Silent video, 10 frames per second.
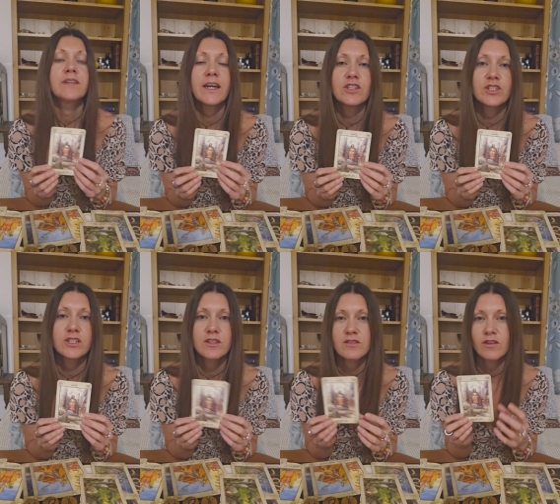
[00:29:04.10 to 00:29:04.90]
nature.
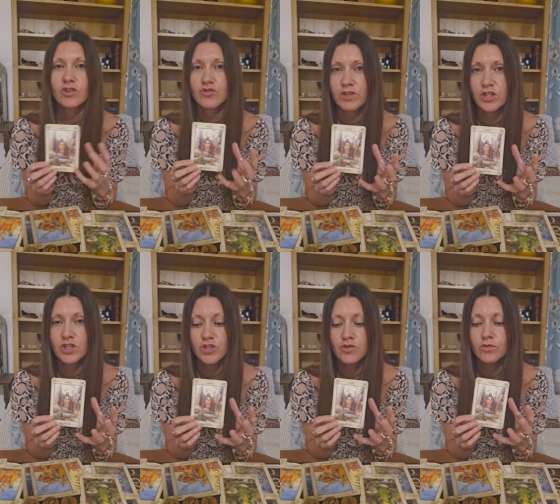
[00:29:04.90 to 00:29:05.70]
So it's like a
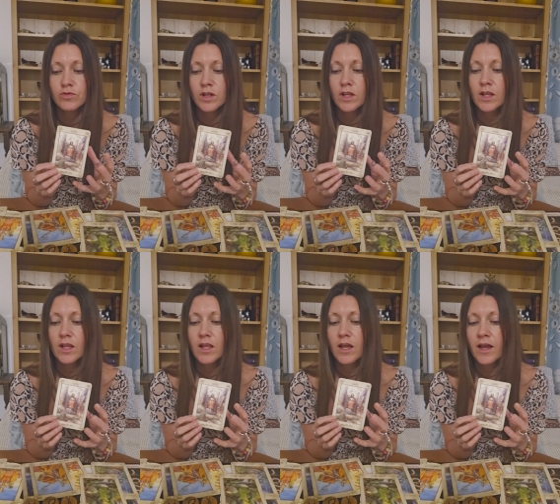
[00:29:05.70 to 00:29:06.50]
traditional
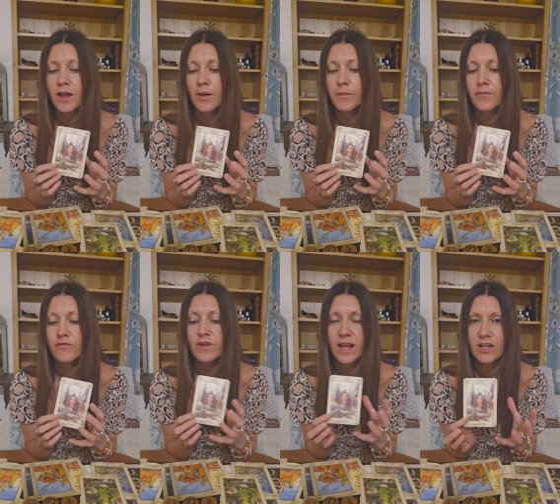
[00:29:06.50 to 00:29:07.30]
um,
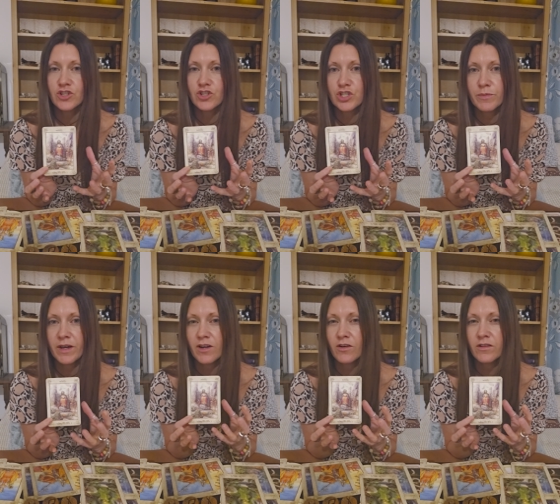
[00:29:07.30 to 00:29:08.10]
relationship,
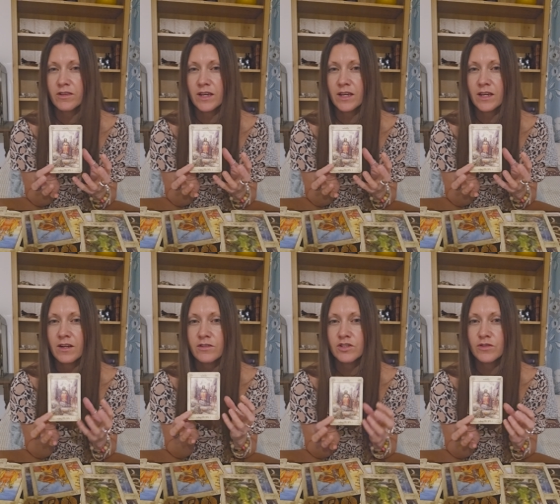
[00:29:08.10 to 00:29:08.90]
that kind of thing. And
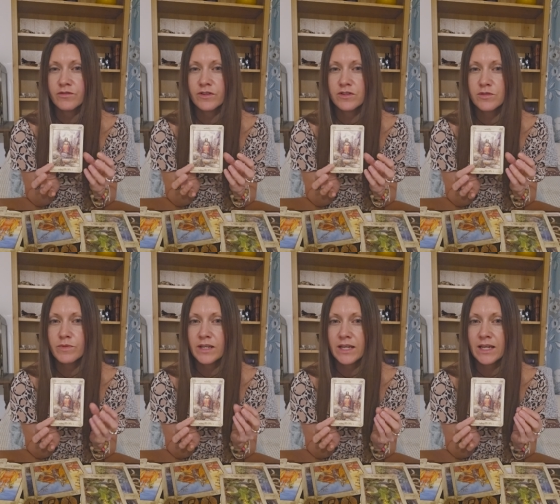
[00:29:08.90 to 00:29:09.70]
I do feel
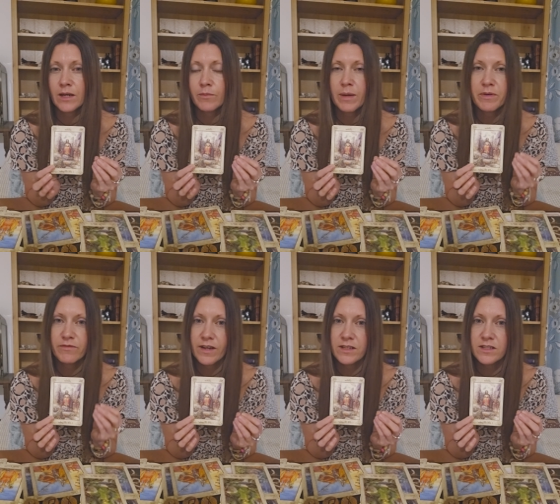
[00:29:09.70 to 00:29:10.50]
somebody here maybe
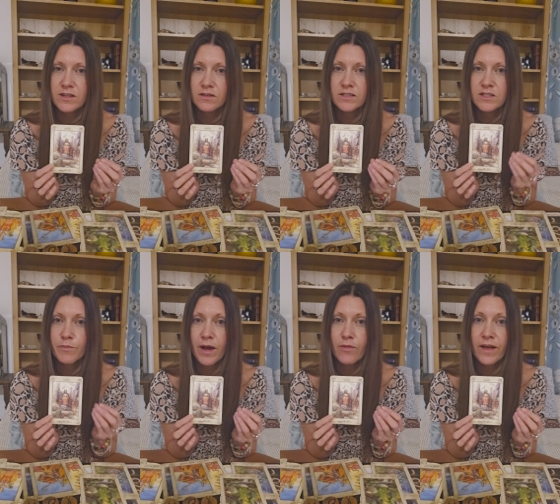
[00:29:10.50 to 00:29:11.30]
fantasizes
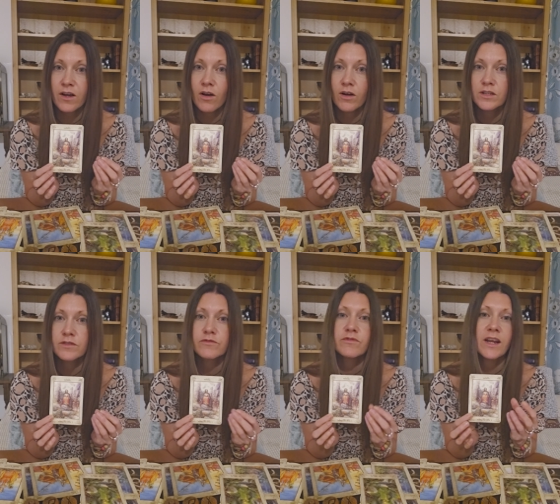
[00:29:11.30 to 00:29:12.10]
about that kind
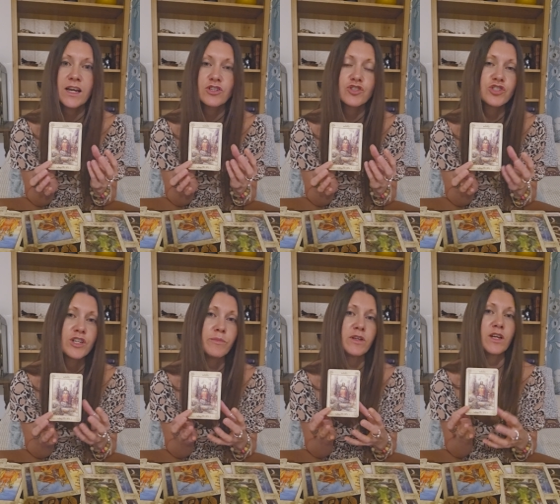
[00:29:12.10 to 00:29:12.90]
of
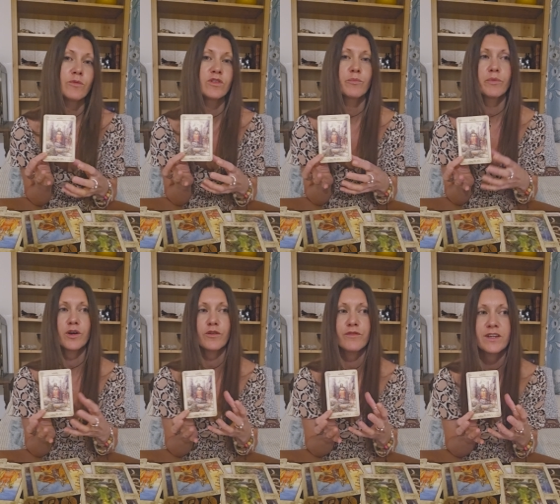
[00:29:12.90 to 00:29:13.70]
relationship, you know, with the
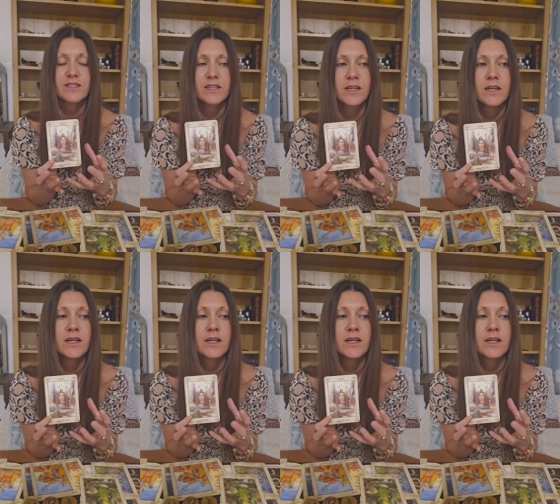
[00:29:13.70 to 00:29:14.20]
perfect